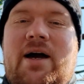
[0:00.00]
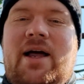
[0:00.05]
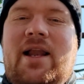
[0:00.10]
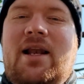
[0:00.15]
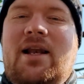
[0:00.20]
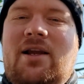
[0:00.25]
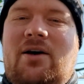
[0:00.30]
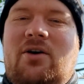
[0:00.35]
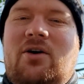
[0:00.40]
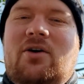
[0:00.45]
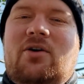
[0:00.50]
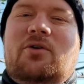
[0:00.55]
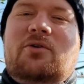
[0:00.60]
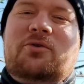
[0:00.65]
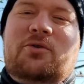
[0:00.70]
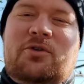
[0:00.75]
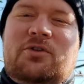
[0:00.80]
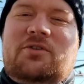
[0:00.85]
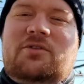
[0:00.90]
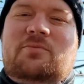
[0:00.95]
Hello,
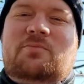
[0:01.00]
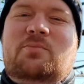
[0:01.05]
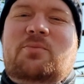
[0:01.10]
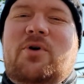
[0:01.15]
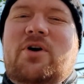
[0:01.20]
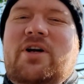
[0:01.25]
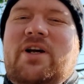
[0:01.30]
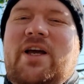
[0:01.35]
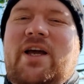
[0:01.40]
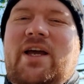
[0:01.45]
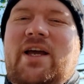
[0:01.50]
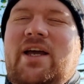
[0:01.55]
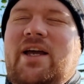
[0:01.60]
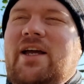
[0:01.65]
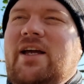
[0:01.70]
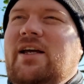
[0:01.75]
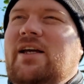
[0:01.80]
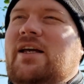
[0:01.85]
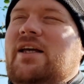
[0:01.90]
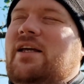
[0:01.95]
good
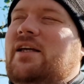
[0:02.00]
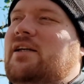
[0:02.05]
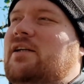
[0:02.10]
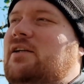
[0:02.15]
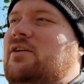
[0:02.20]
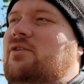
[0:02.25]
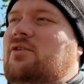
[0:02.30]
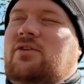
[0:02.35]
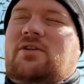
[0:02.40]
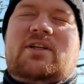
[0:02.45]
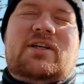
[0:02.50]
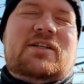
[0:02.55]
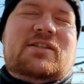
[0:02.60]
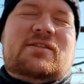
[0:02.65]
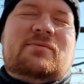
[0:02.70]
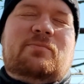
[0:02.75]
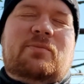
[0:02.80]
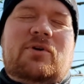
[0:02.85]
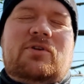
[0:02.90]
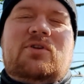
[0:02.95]
morning on
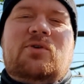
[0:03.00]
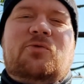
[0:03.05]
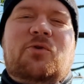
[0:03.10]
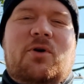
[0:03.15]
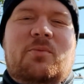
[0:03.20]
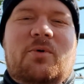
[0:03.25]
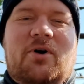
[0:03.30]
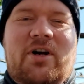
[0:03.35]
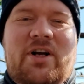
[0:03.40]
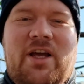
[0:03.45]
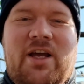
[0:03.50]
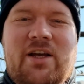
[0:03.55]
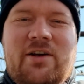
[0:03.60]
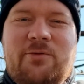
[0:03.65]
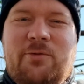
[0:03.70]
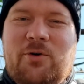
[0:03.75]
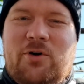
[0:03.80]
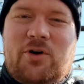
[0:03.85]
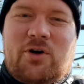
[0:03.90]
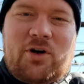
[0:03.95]
this beautiful morning
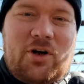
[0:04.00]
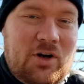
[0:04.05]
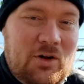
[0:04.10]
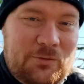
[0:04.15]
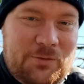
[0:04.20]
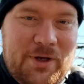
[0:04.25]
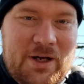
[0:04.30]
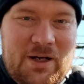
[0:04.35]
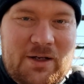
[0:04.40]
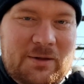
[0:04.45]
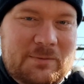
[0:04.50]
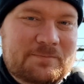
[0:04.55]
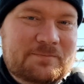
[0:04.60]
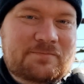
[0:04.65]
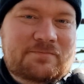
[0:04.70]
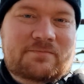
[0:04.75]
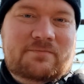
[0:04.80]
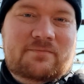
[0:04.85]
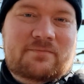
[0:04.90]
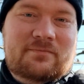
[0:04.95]
for all of you.
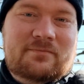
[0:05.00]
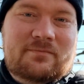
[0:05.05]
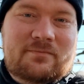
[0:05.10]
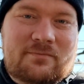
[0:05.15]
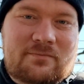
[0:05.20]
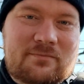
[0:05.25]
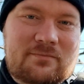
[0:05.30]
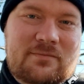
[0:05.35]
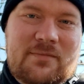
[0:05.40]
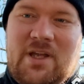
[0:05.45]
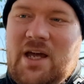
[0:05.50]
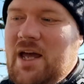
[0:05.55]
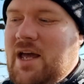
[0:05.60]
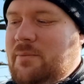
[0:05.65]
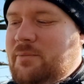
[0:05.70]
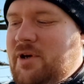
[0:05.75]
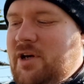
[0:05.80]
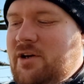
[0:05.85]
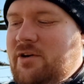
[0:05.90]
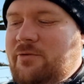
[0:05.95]
I
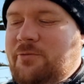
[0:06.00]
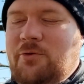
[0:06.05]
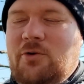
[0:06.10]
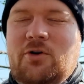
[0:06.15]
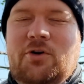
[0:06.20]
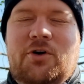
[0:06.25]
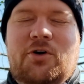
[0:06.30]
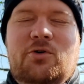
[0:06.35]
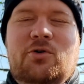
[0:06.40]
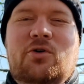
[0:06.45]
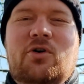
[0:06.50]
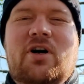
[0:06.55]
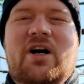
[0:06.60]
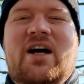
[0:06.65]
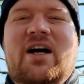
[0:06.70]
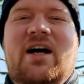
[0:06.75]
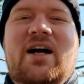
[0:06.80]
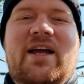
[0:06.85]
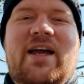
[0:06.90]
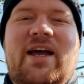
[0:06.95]
am here for you
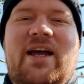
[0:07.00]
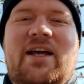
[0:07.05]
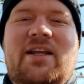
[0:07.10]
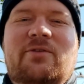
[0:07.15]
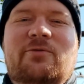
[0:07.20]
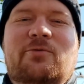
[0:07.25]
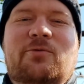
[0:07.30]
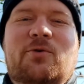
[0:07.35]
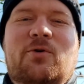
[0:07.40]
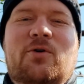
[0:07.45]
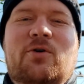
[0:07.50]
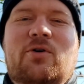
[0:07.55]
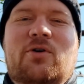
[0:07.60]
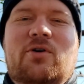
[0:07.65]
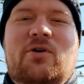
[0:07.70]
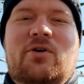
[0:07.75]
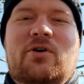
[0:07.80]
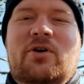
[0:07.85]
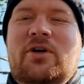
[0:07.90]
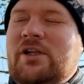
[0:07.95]
again
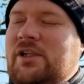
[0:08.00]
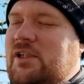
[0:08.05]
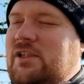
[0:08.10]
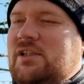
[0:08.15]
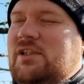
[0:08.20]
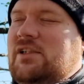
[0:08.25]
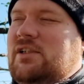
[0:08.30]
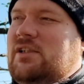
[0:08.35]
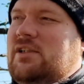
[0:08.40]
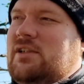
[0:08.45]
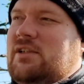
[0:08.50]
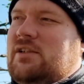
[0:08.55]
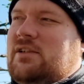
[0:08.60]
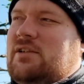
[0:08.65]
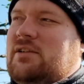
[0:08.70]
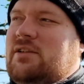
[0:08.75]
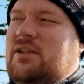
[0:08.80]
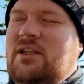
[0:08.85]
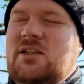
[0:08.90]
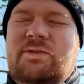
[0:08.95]
for
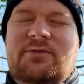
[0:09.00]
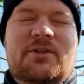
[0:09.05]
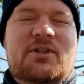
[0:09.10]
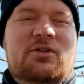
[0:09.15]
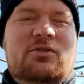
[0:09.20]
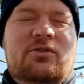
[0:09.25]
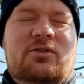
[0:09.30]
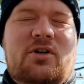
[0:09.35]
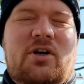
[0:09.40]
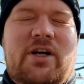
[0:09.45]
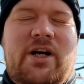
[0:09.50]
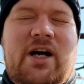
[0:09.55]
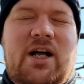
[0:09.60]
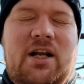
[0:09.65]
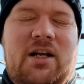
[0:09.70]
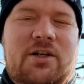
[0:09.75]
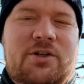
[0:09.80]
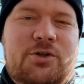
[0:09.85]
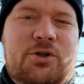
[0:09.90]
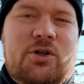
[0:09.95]
this video
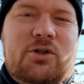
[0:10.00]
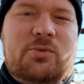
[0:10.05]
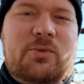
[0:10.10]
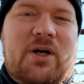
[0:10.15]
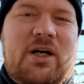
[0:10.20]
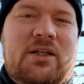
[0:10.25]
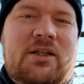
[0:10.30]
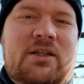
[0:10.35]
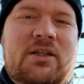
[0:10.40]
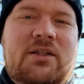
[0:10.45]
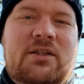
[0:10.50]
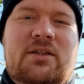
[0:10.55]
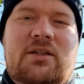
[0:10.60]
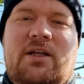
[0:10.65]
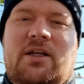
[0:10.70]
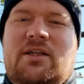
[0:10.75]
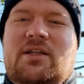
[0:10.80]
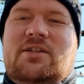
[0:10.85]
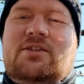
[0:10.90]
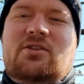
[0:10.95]
tutorial, short one.
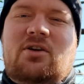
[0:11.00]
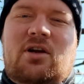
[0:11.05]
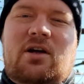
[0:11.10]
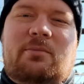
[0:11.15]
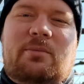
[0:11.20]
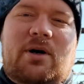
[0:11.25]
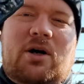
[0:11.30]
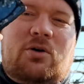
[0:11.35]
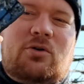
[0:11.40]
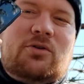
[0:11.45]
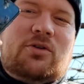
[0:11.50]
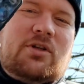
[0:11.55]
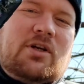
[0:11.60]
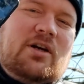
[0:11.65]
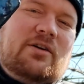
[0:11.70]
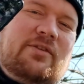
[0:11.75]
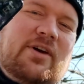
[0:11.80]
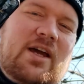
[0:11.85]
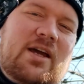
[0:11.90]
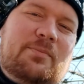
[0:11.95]
It is all about
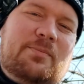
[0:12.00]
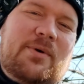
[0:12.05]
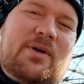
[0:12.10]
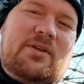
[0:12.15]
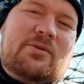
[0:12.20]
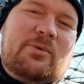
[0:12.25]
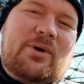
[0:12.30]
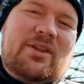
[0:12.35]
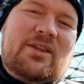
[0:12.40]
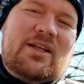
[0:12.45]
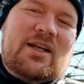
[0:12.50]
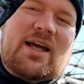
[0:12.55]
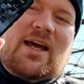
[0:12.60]
Huawei P twenty